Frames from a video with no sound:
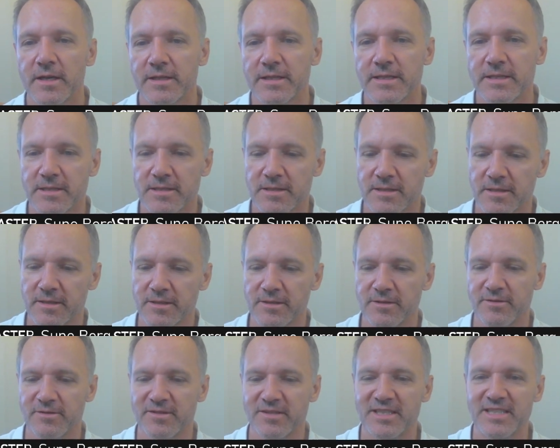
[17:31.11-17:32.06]
This
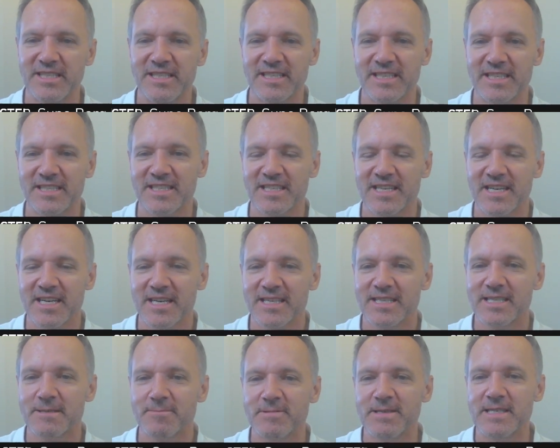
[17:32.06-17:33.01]
you see this
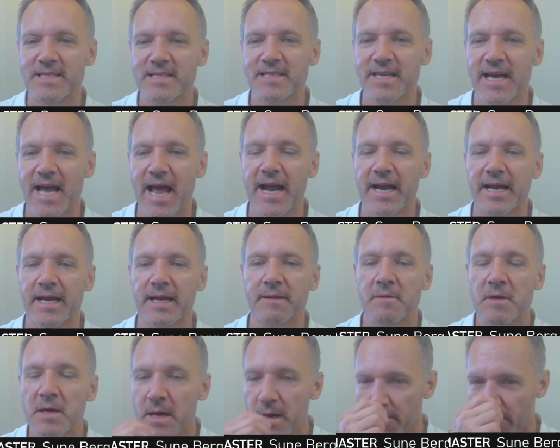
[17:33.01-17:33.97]
piece is hanging.
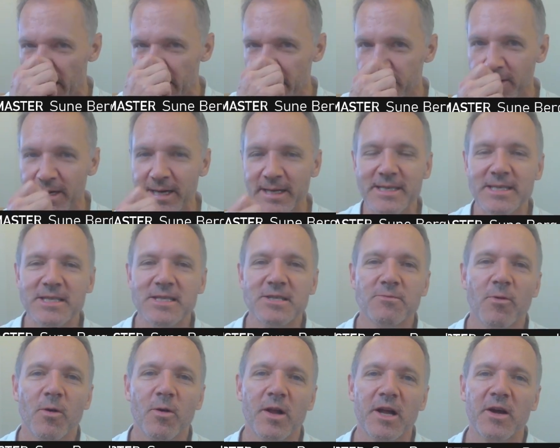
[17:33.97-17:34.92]
By the way, this
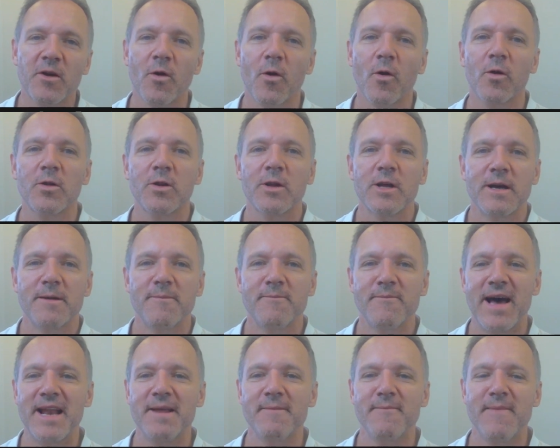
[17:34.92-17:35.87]
is what I call
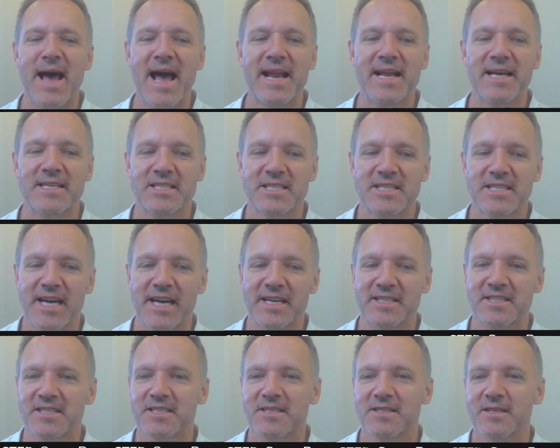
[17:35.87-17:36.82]
mathematics
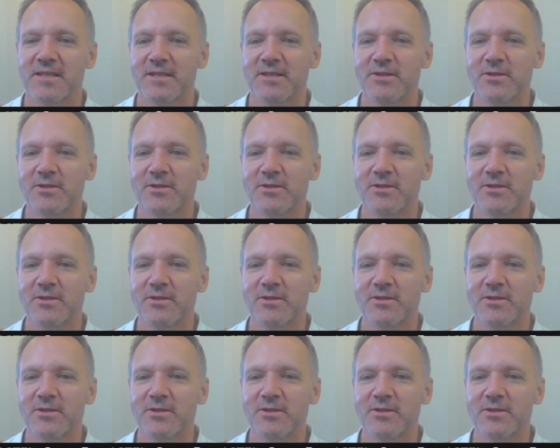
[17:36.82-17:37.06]
chess.